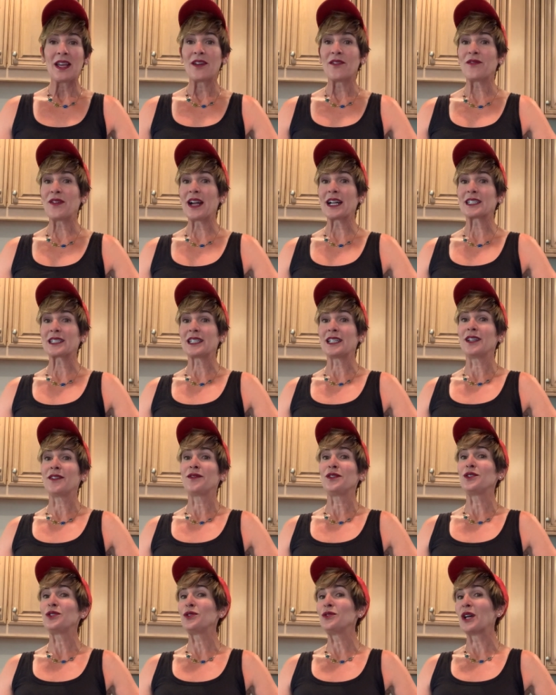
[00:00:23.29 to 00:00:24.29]
In fact,
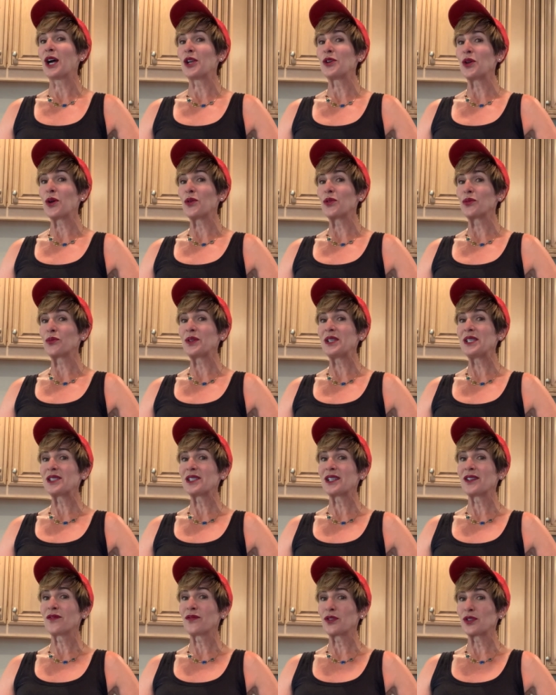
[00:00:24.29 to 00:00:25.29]
if you do not know the
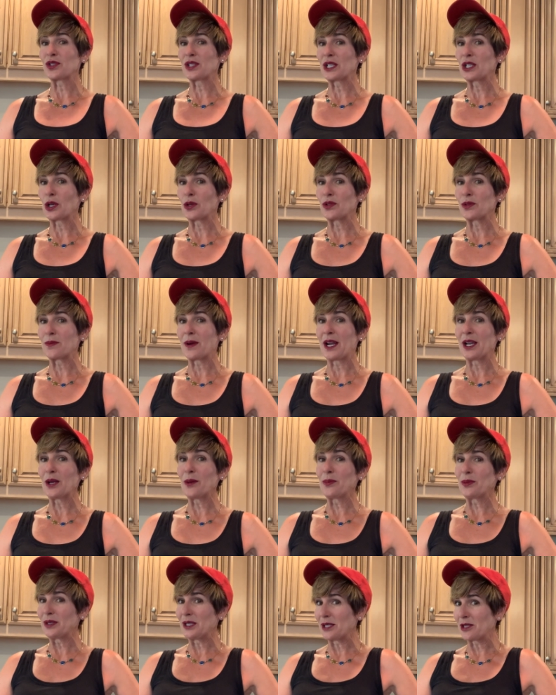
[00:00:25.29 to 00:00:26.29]
reason for Cinco de
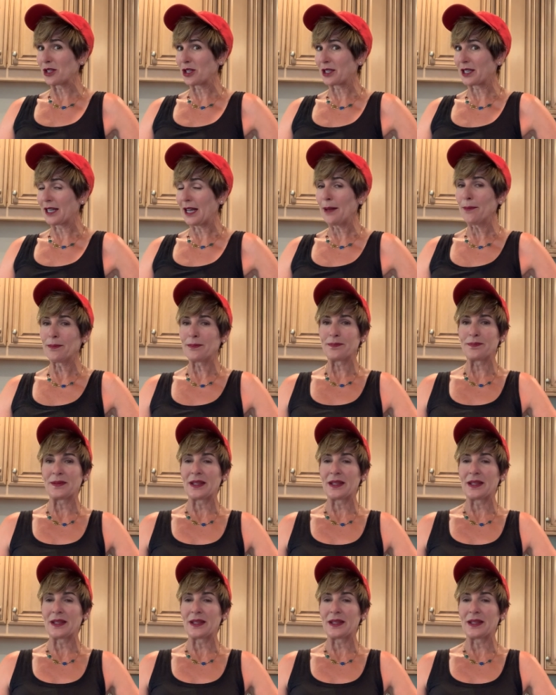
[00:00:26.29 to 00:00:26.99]
Mayo, please look it up.